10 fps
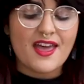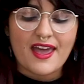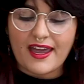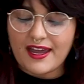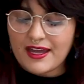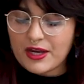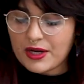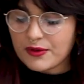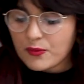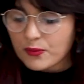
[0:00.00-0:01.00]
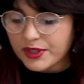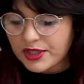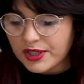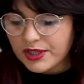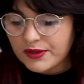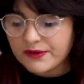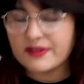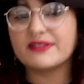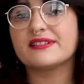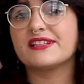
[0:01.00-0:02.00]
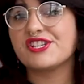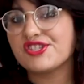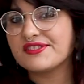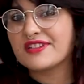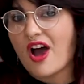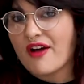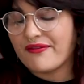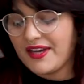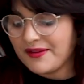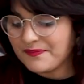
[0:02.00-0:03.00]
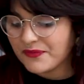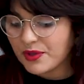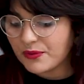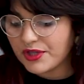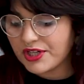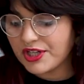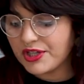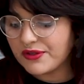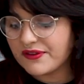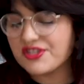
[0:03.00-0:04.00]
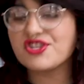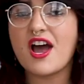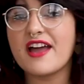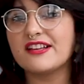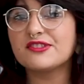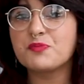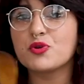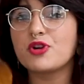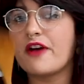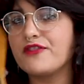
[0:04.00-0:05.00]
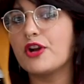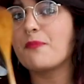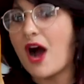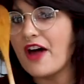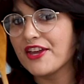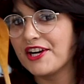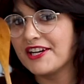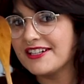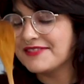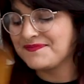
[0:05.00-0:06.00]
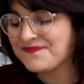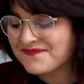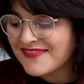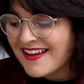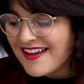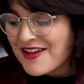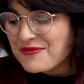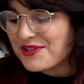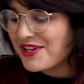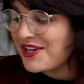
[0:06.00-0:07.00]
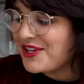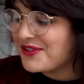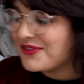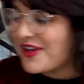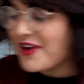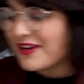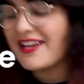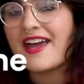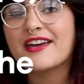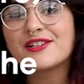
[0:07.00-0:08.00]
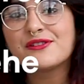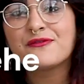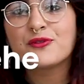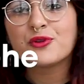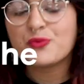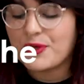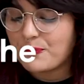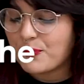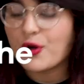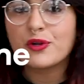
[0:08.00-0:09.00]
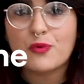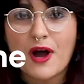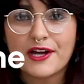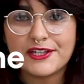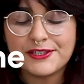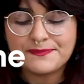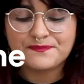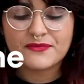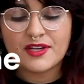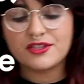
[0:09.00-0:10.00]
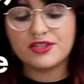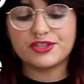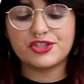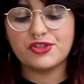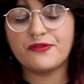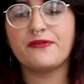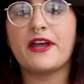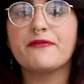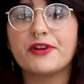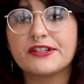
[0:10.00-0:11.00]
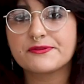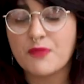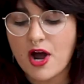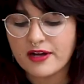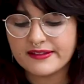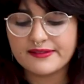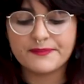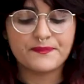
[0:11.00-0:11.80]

And we're going to use a delicious coffee. We're gonna use the giant spoon of your mother. We're gonna use a kettle full with boiled water, your 2 favorite mugs,